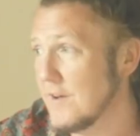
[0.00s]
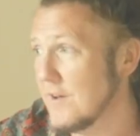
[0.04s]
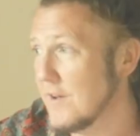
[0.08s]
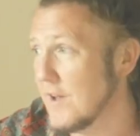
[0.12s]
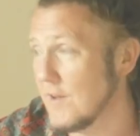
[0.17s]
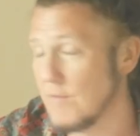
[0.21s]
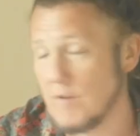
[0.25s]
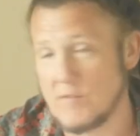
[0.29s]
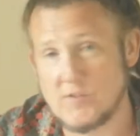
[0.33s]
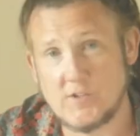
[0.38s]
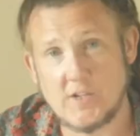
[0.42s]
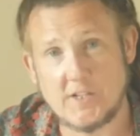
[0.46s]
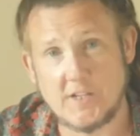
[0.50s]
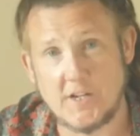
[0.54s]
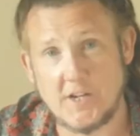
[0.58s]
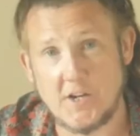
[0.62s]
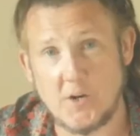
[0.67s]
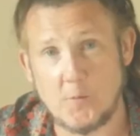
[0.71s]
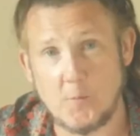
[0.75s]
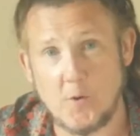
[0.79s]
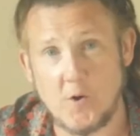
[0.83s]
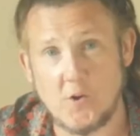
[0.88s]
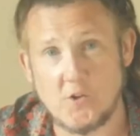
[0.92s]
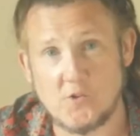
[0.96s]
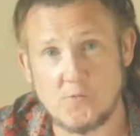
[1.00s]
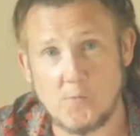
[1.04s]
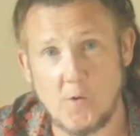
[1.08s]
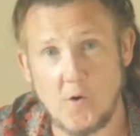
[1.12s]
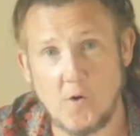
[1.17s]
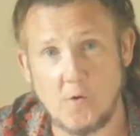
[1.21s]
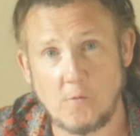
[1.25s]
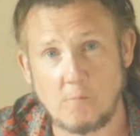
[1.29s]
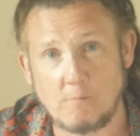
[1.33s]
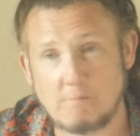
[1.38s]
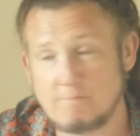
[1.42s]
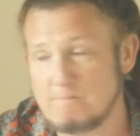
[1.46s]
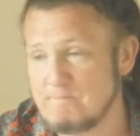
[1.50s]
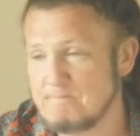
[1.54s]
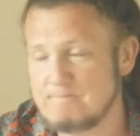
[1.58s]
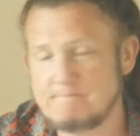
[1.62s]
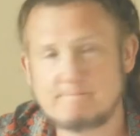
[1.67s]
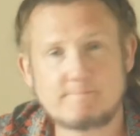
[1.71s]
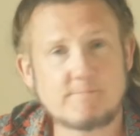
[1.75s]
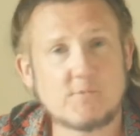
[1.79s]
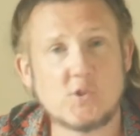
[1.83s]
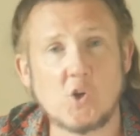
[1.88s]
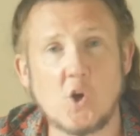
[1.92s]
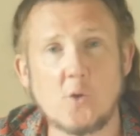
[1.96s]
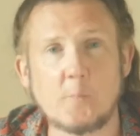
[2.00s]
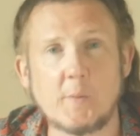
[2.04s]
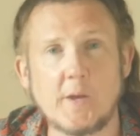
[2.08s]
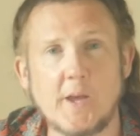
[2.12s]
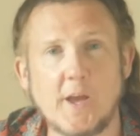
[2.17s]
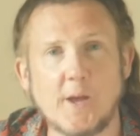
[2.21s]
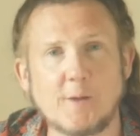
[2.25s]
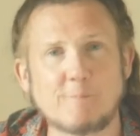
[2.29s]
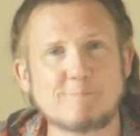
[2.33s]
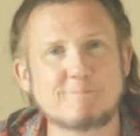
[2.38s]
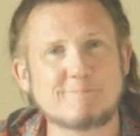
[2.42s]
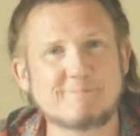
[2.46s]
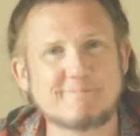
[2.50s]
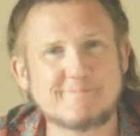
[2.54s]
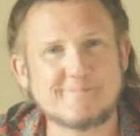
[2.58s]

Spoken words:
If I've said any of the words wrong, so be it.